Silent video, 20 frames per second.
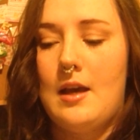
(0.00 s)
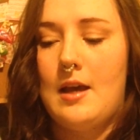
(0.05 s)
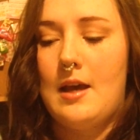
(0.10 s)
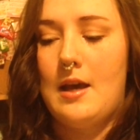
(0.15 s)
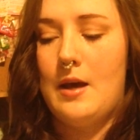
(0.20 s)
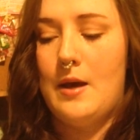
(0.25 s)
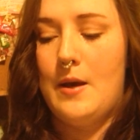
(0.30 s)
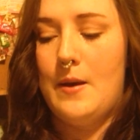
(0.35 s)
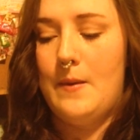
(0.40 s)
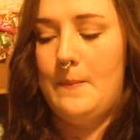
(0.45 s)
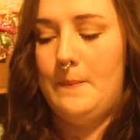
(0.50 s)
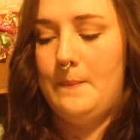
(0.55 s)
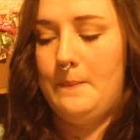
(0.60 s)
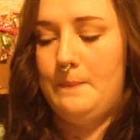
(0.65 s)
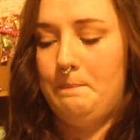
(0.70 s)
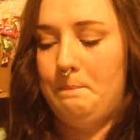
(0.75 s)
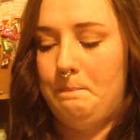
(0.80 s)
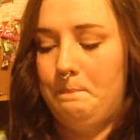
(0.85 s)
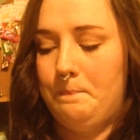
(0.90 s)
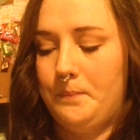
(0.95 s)
I
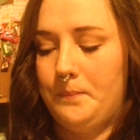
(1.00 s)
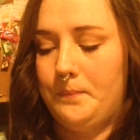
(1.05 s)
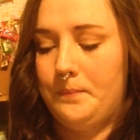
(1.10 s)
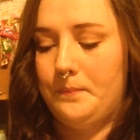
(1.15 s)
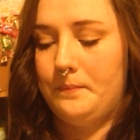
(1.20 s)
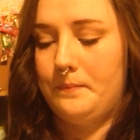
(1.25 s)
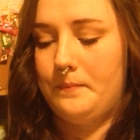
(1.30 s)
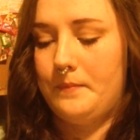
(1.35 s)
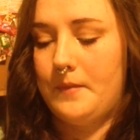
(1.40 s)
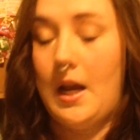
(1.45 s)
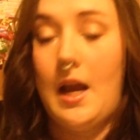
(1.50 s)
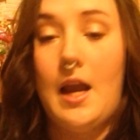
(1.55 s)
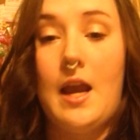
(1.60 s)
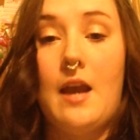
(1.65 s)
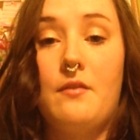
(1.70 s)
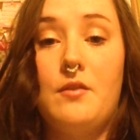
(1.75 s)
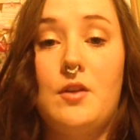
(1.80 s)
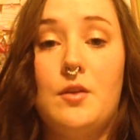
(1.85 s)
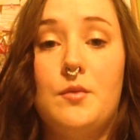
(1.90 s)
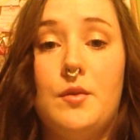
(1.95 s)

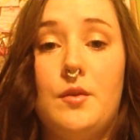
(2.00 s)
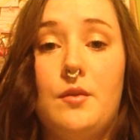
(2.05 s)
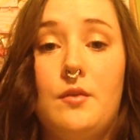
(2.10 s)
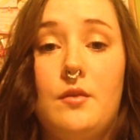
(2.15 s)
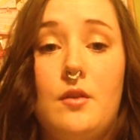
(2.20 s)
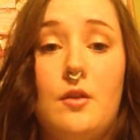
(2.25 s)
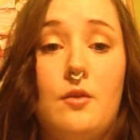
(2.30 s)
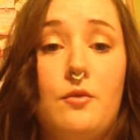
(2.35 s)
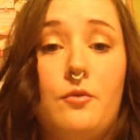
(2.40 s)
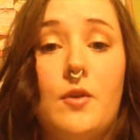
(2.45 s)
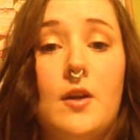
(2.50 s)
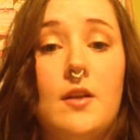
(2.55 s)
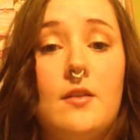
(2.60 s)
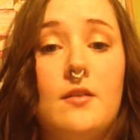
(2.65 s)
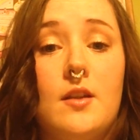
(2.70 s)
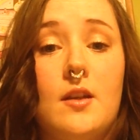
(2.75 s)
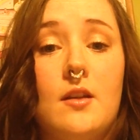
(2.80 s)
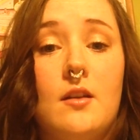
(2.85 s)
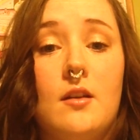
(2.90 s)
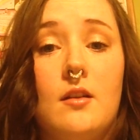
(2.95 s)
have no friends
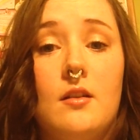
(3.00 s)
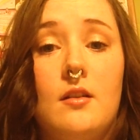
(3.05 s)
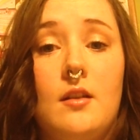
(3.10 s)
here.